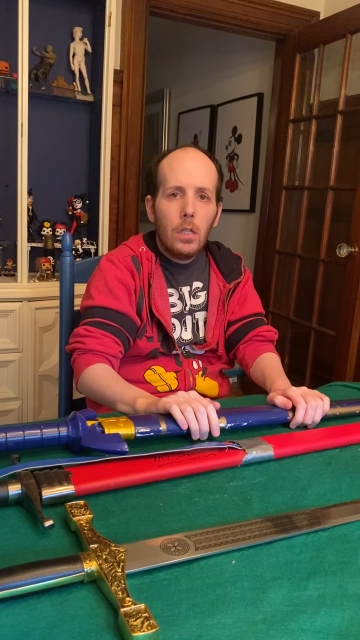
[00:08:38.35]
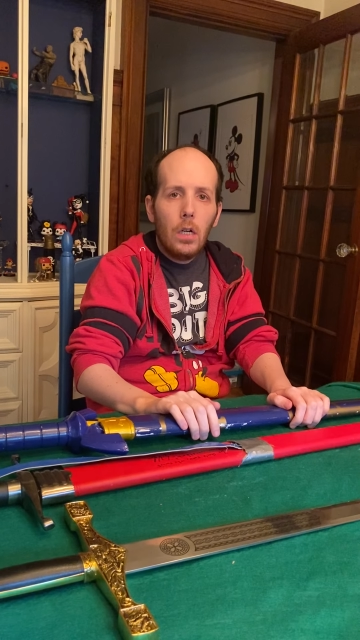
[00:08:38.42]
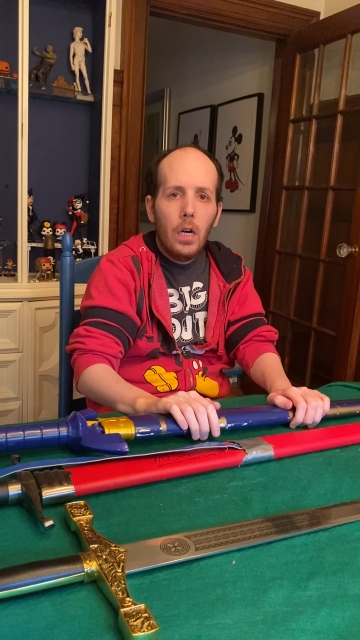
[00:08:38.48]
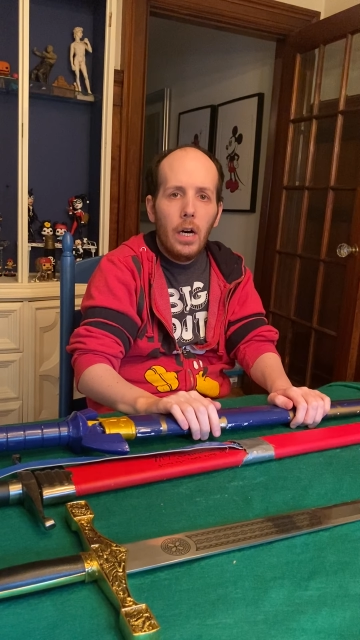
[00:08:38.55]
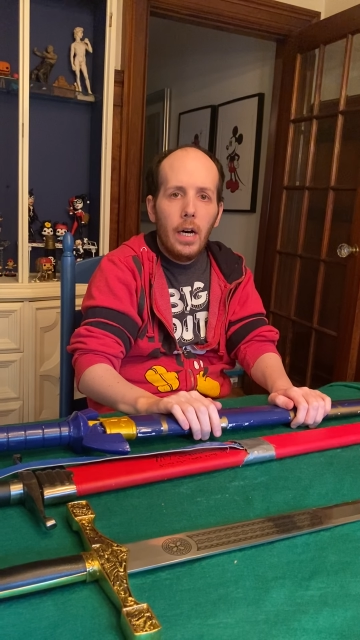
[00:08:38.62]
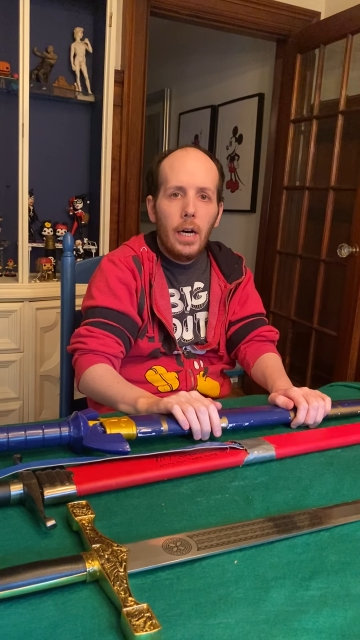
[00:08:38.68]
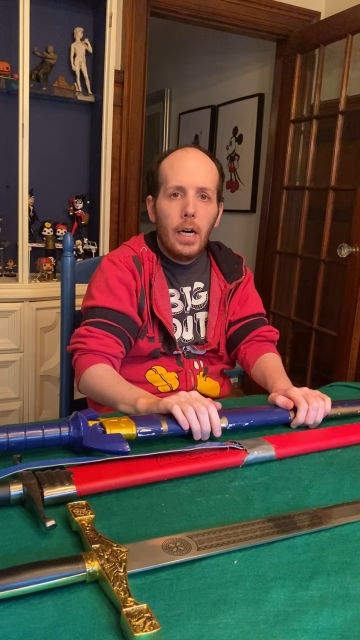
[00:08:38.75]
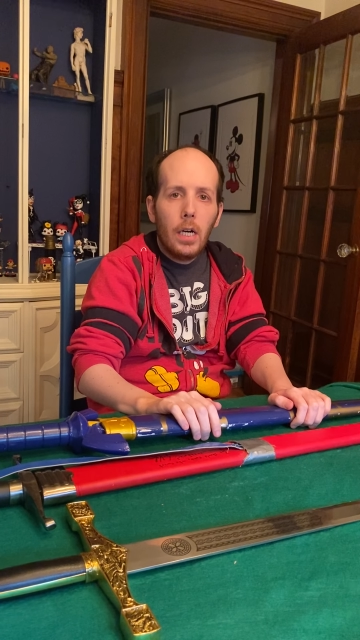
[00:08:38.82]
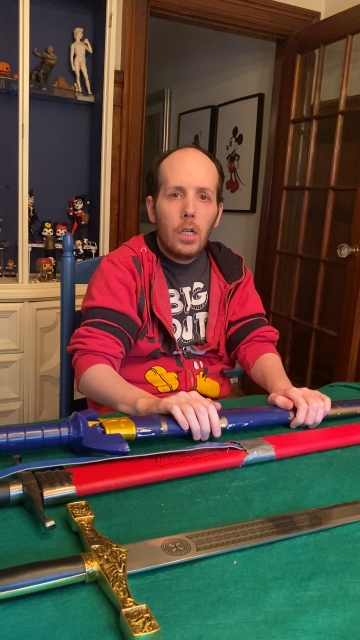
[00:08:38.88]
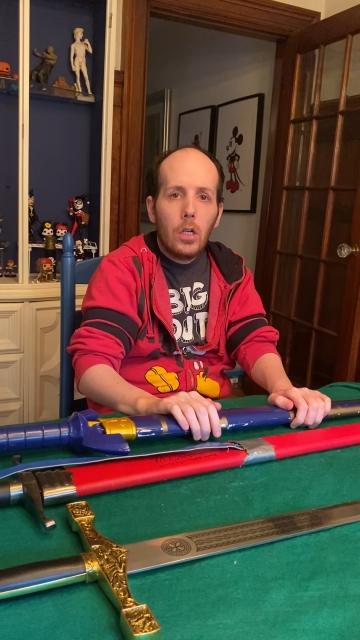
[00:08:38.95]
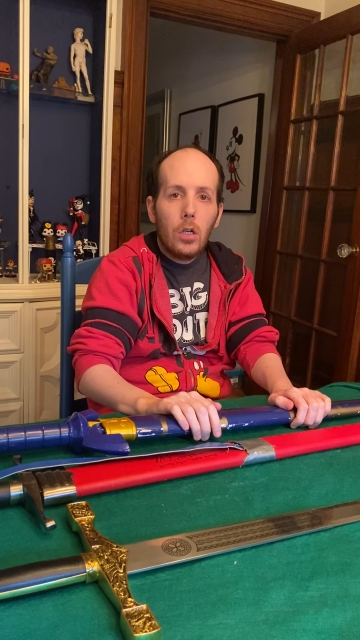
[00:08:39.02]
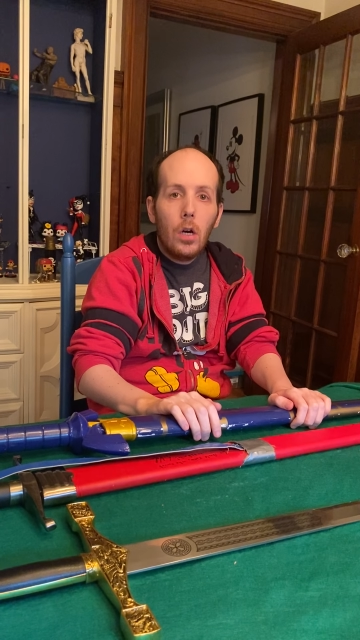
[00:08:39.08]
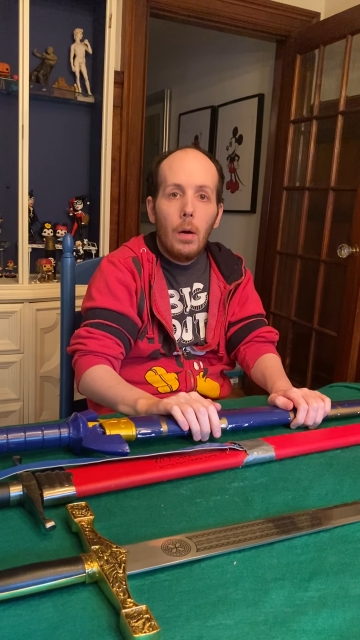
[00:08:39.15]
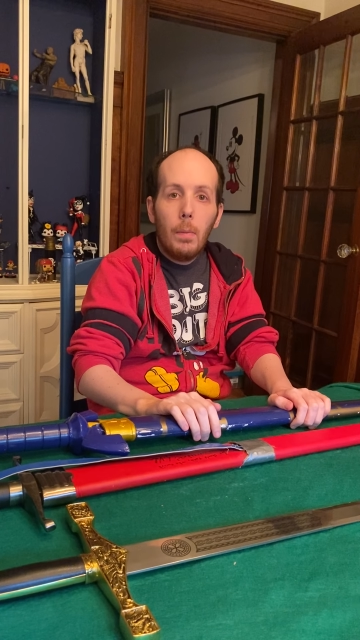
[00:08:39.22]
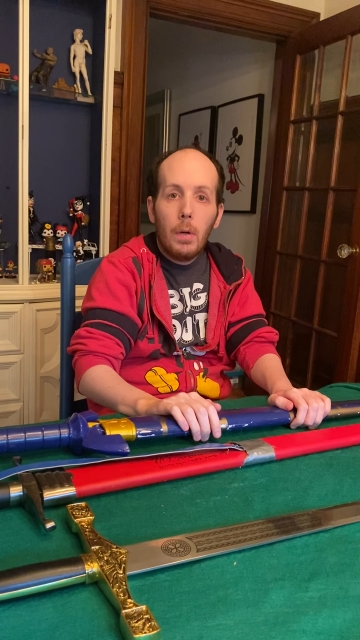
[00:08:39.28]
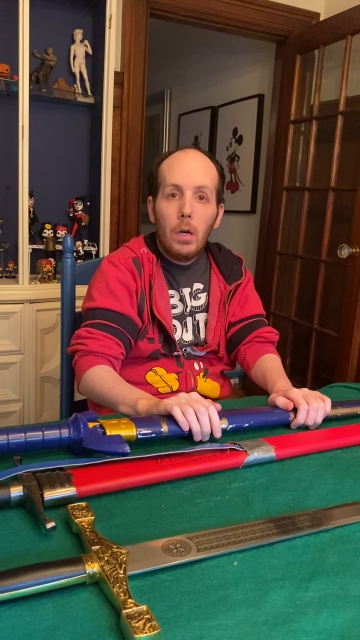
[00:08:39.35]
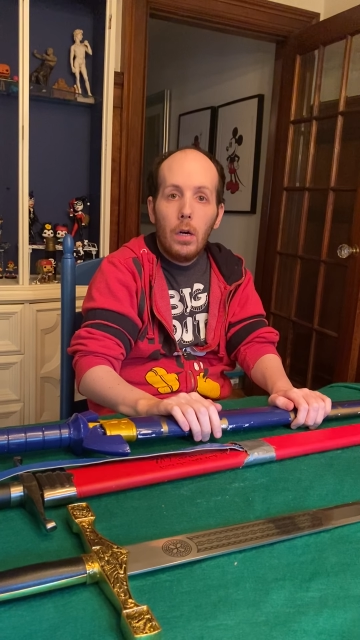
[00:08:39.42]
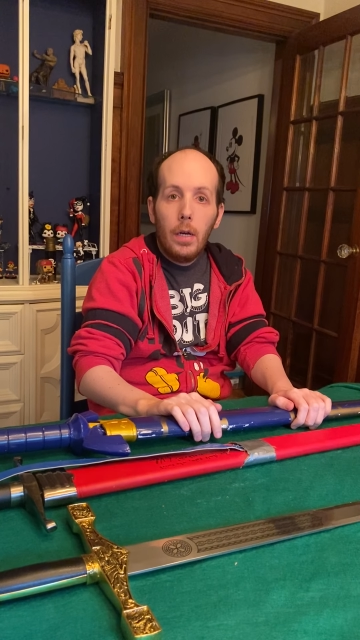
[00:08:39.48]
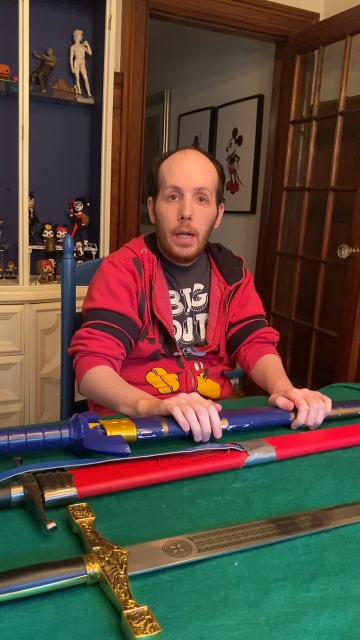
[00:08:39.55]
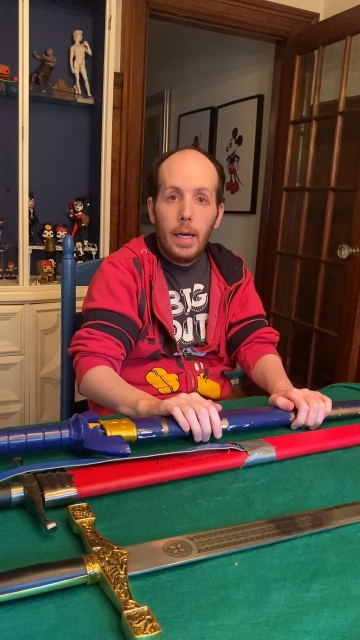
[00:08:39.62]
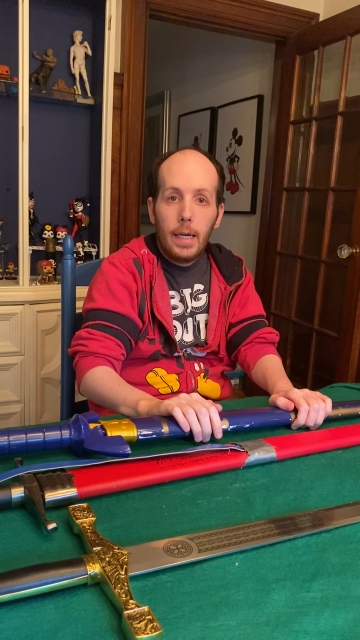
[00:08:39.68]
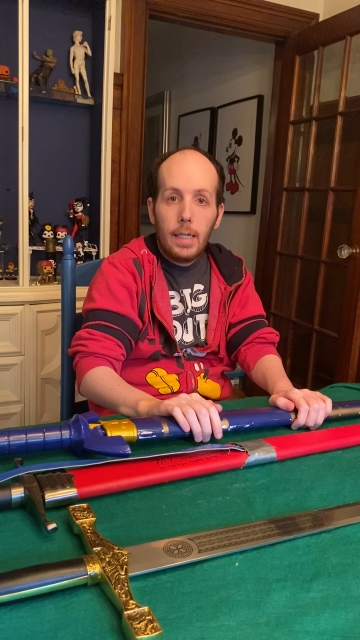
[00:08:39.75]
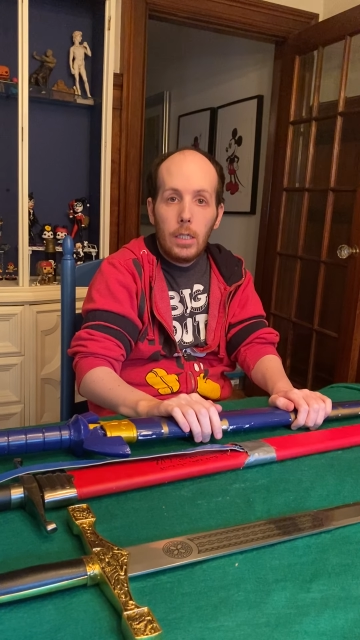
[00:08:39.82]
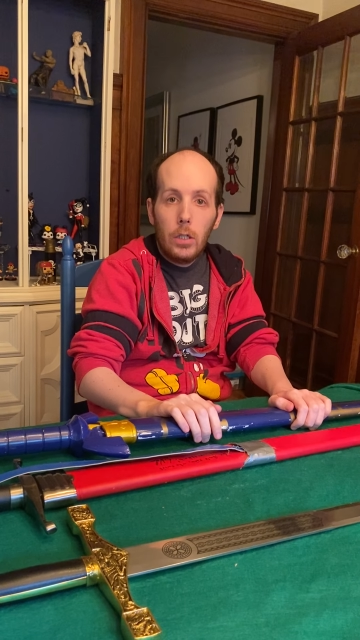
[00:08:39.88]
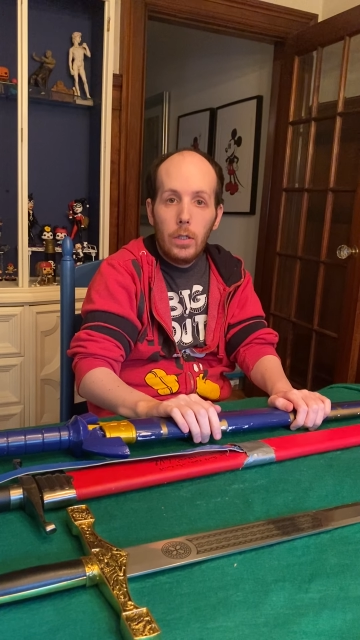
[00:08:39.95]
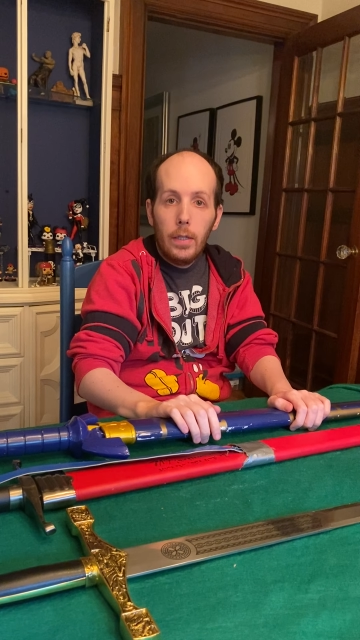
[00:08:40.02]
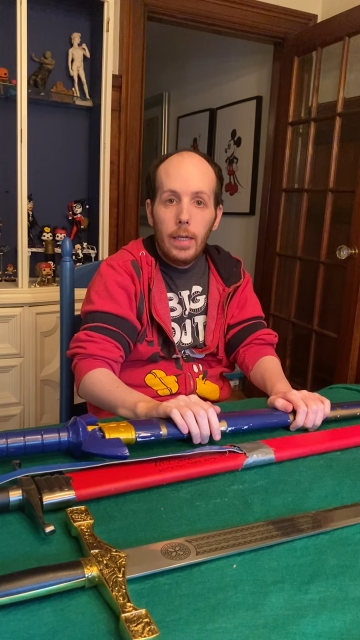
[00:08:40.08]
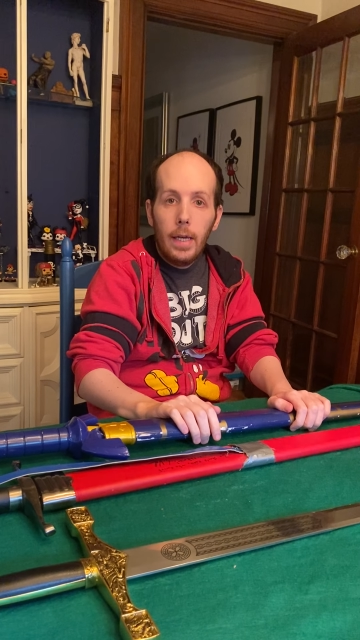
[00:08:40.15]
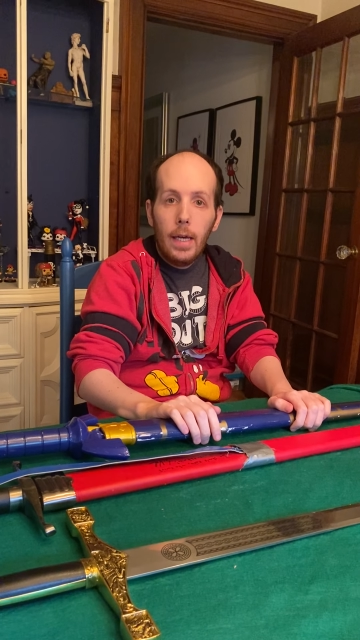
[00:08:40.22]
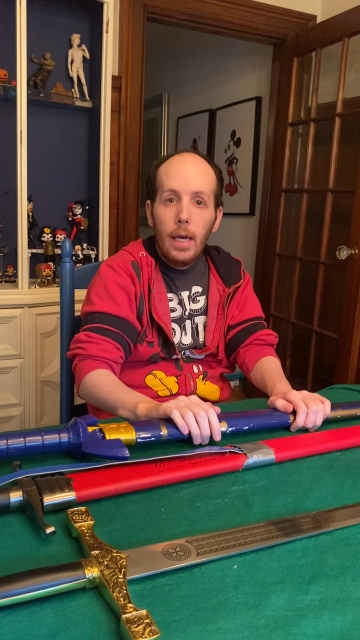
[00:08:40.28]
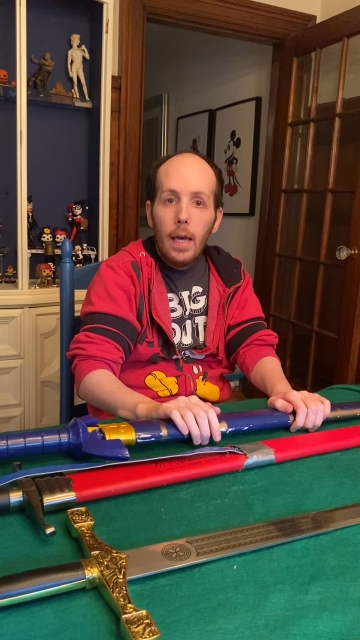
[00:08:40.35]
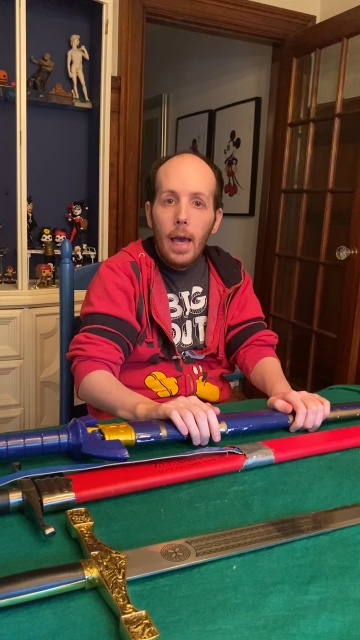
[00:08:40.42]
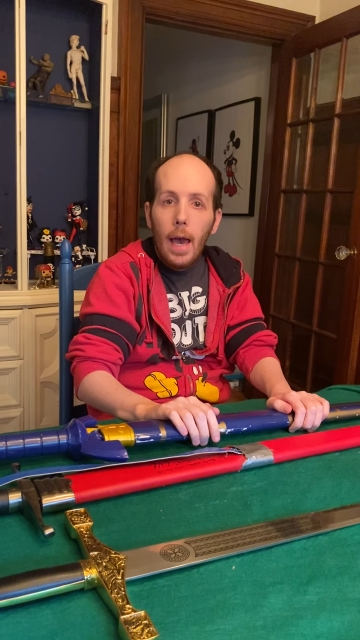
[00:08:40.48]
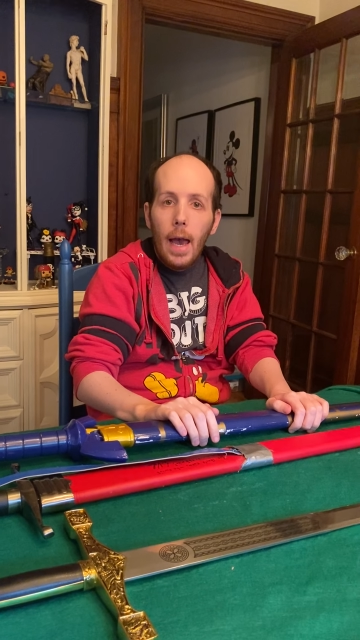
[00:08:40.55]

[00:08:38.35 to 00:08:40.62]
Comic-Con, actually.